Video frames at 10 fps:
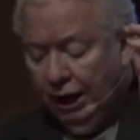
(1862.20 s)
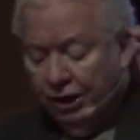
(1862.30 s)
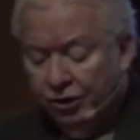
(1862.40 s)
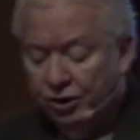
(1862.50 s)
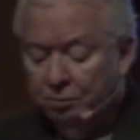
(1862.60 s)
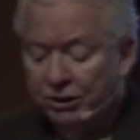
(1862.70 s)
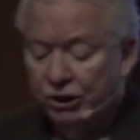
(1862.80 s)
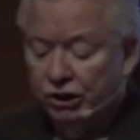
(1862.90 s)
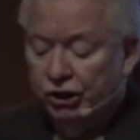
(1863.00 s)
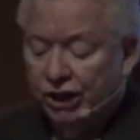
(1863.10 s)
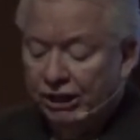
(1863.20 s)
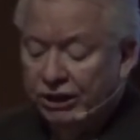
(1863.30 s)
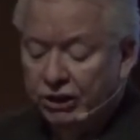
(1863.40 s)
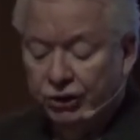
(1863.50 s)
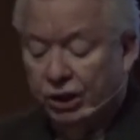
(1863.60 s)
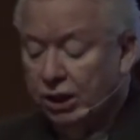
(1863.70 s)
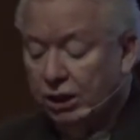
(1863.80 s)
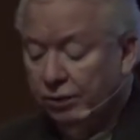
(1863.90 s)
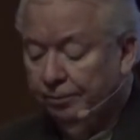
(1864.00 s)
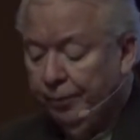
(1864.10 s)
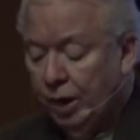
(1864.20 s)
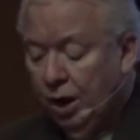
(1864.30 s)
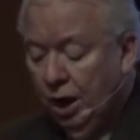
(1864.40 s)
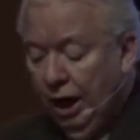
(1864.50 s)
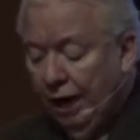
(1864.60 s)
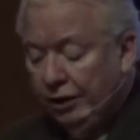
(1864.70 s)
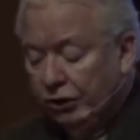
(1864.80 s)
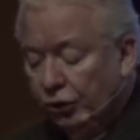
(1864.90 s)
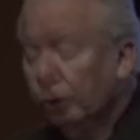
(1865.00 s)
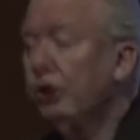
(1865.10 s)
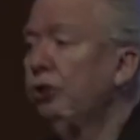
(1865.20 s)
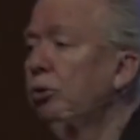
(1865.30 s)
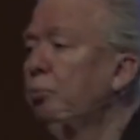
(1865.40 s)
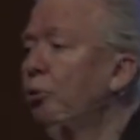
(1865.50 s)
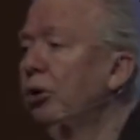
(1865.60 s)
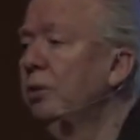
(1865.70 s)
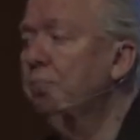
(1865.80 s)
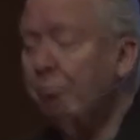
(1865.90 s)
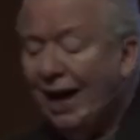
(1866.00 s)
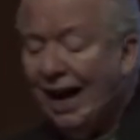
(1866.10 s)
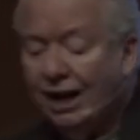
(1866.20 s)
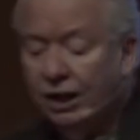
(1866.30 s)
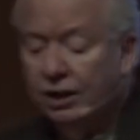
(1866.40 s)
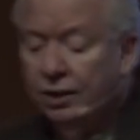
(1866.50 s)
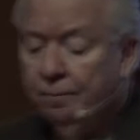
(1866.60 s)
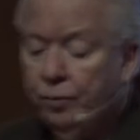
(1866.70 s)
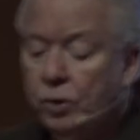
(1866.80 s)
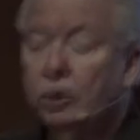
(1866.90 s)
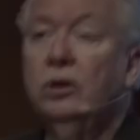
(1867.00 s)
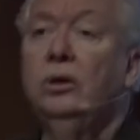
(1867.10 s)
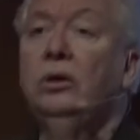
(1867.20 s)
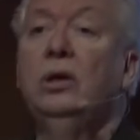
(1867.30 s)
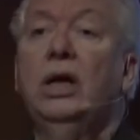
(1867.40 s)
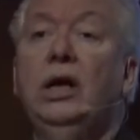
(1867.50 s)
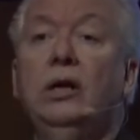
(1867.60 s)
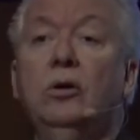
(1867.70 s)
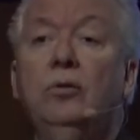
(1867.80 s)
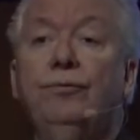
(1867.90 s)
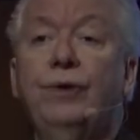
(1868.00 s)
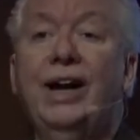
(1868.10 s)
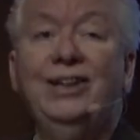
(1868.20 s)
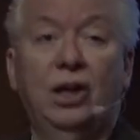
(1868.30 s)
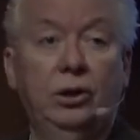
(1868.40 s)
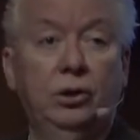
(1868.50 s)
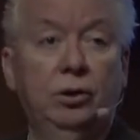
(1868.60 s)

into the missing jelly saga and the soldier reported back that he couldn't find it.